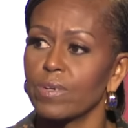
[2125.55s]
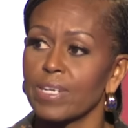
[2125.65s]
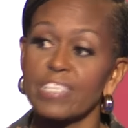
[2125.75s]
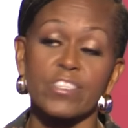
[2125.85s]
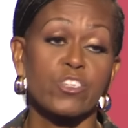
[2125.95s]

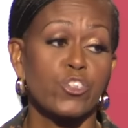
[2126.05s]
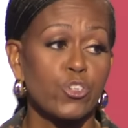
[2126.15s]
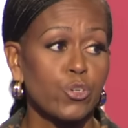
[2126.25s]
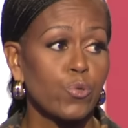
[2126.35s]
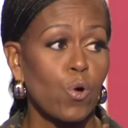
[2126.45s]
listen to
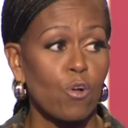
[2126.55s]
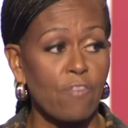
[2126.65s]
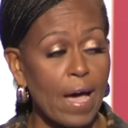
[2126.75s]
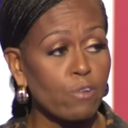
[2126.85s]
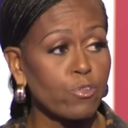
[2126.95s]
you or
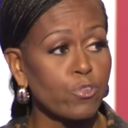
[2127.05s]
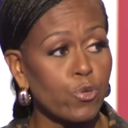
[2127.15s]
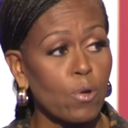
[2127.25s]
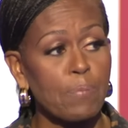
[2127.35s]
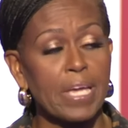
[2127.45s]
value
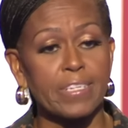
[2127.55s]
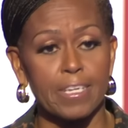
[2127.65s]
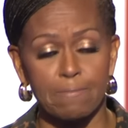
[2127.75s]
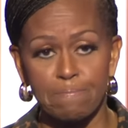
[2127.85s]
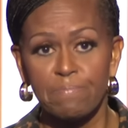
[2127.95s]
your opinion,